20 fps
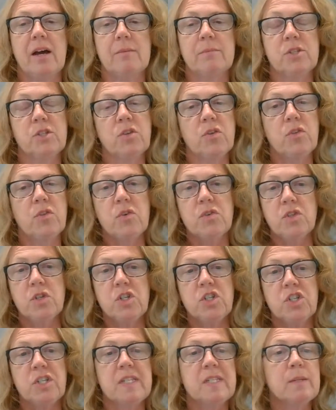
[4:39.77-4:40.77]
So those
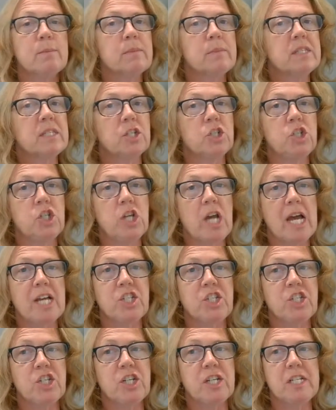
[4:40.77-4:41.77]
are just some
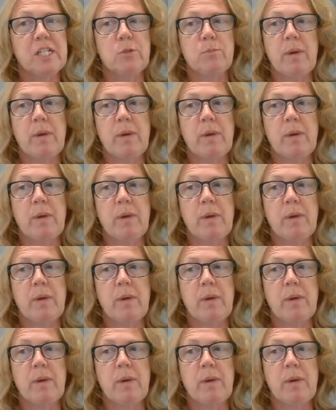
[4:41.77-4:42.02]
suggestions.